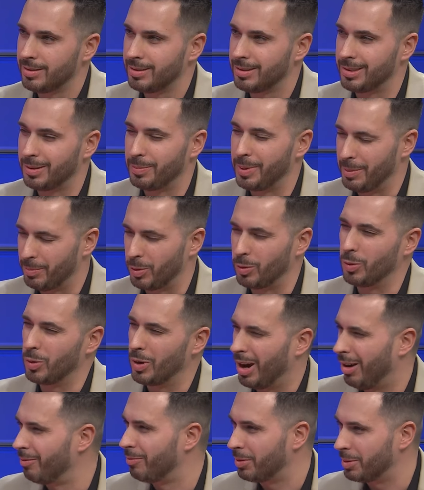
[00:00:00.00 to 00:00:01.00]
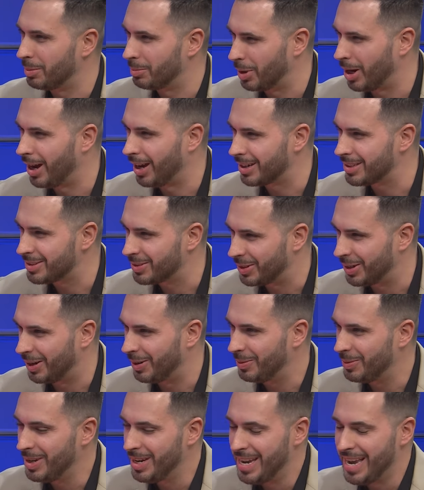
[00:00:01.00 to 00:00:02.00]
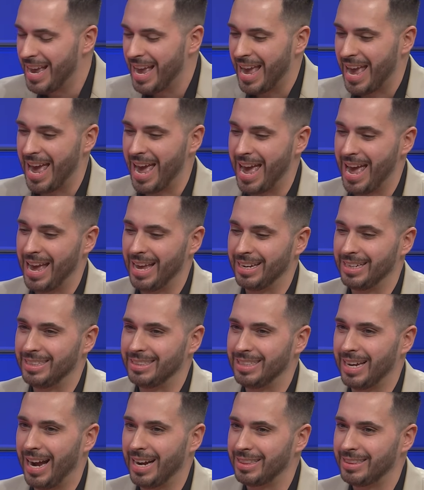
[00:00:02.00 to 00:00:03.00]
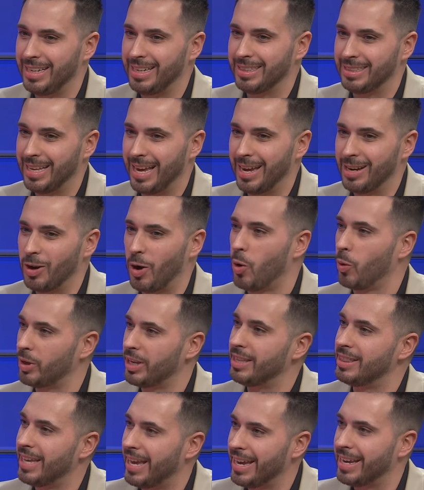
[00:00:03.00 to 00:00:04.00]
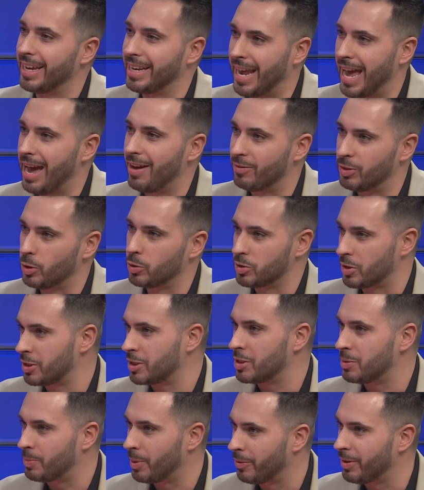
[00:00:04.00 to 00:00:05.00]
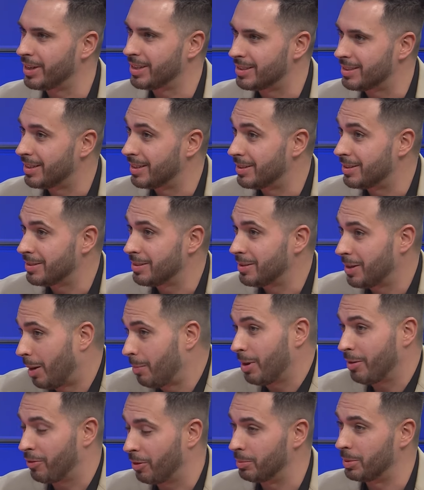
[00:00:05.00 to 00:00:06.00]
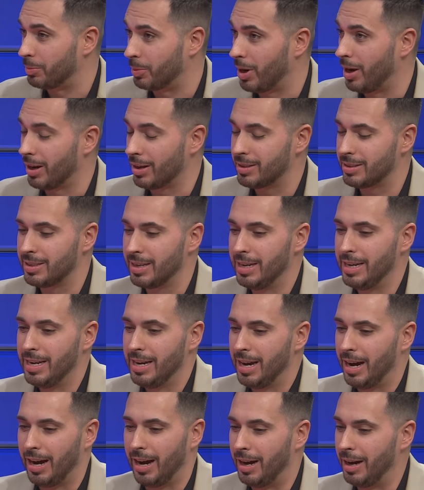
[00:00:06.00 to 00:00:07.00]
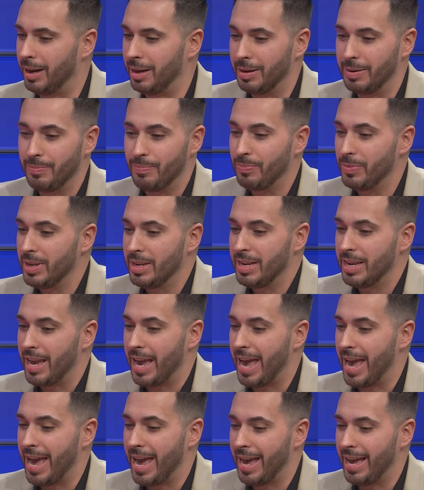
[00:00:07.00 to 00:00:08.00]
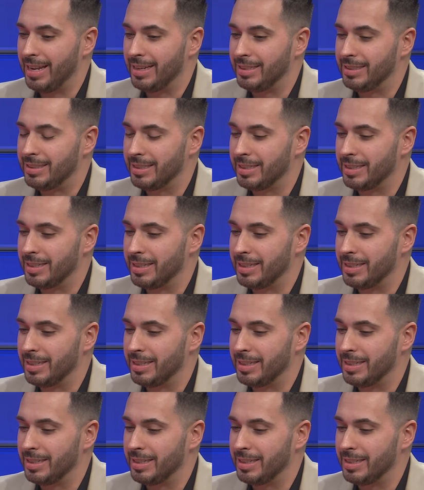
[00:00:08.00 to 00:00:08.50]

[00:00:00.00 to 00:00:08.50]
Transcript: to people who come from the Bronx, you know? And I think that only they can have those experiences coming from the Bronx. Uh, and